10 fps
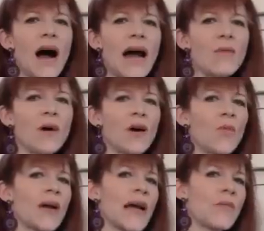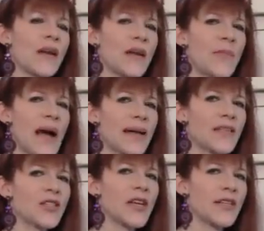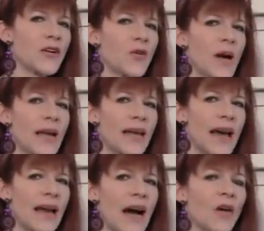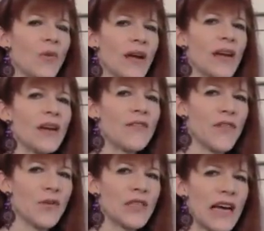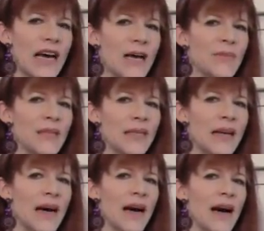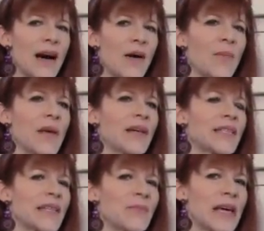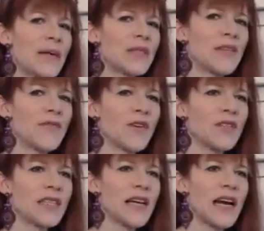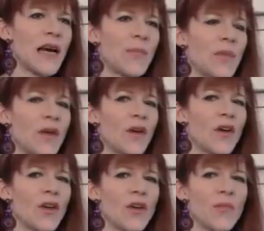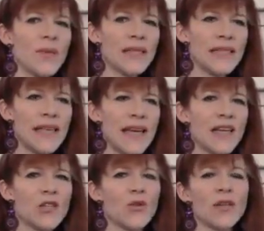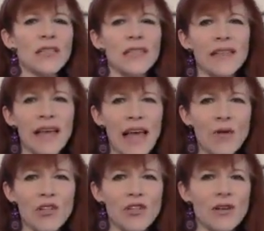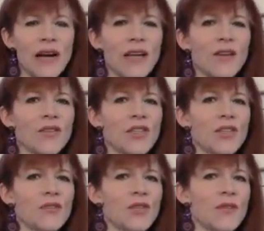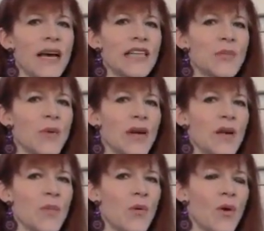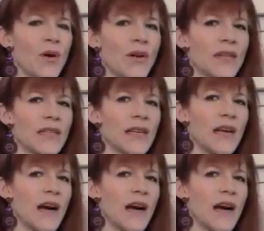I will, when I read a passage I don't quite get, I'll read it a few times because sometimes the first time you miss things or it's the language you're not used to. So that's pretty important.